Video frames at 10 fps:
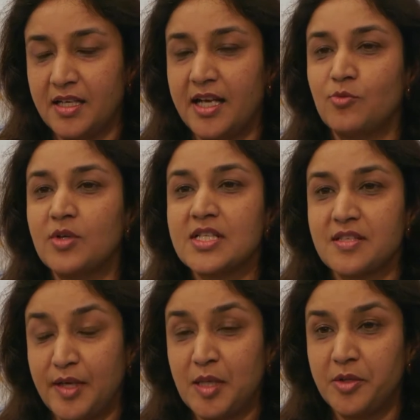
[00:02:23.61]
a network is
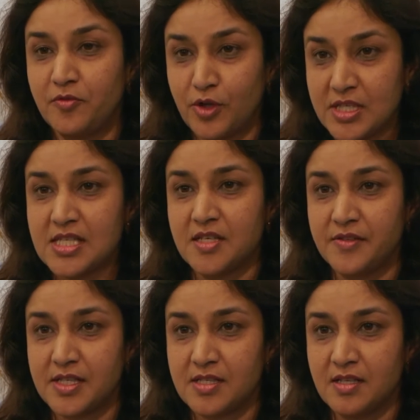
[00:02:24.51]
available for
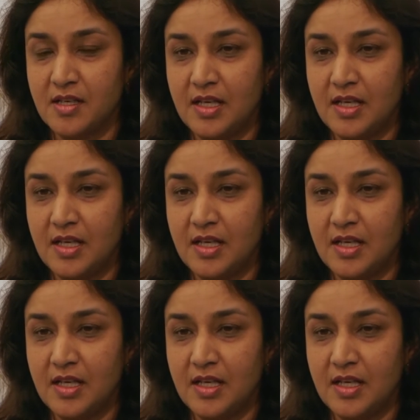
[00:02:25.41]
service